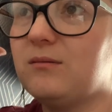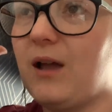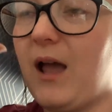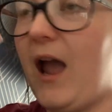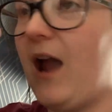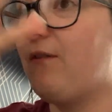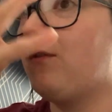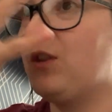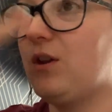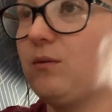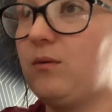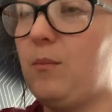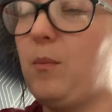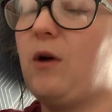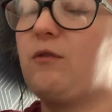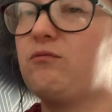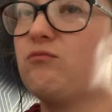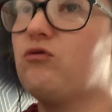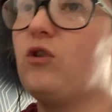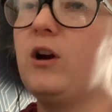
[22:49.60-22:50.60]
everything
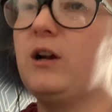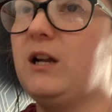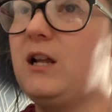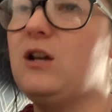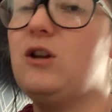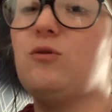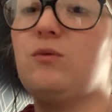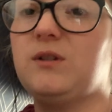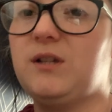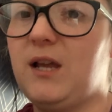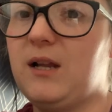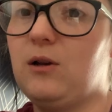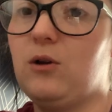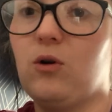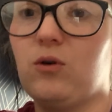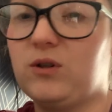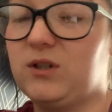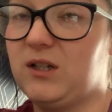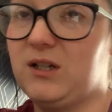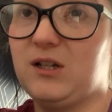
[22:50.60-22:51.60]
apart from Riley, who was
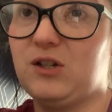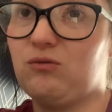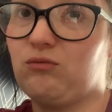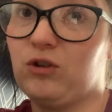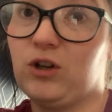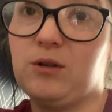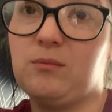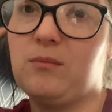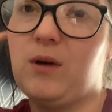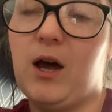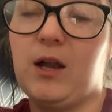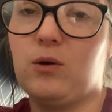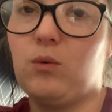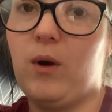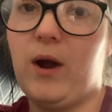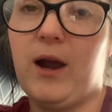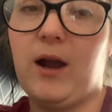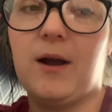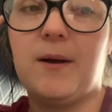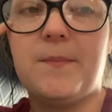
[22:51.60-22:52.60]
locked in his room
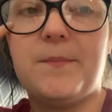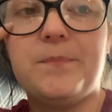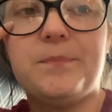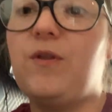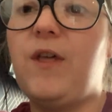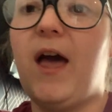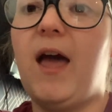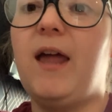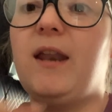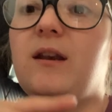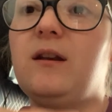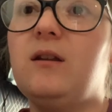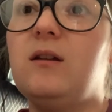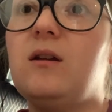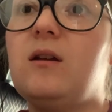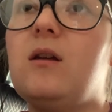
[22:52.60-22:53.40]
unaware. Then